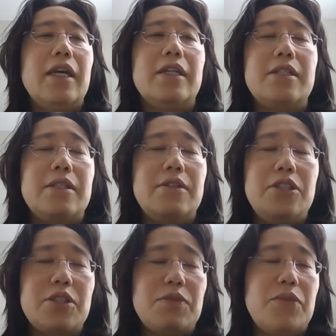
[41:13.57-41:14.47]
And
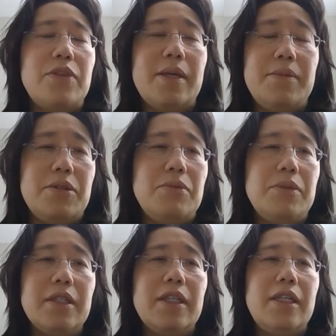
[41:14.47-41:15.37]
just for them to
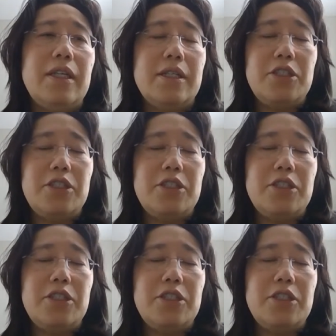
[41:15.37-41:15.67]
really,